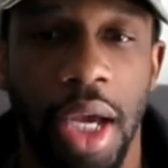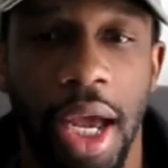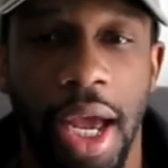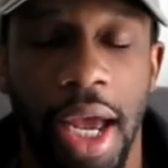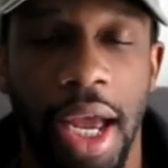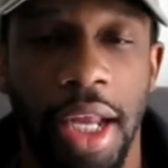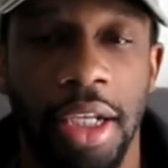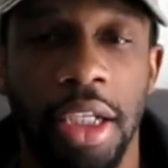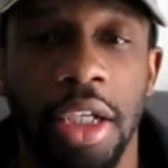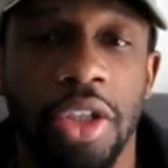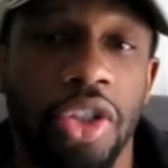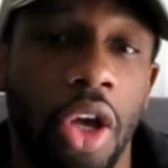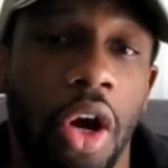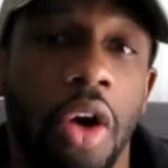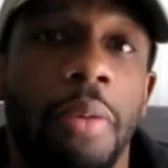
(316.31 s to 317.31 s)
And
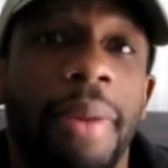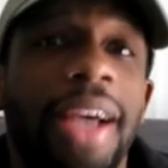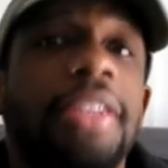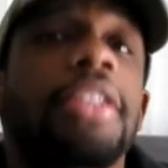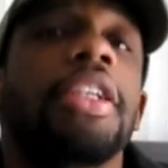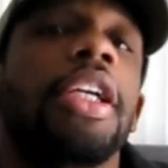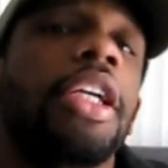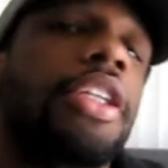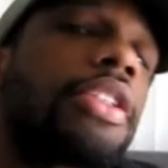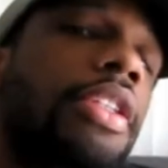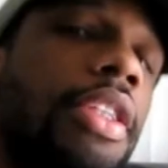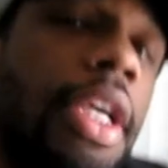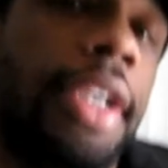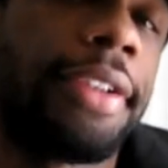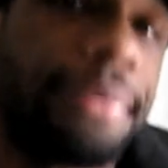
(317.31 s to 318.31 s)
so basically, here's the
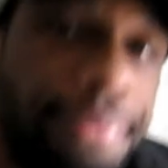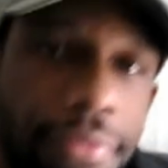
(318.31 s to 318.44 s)
thing.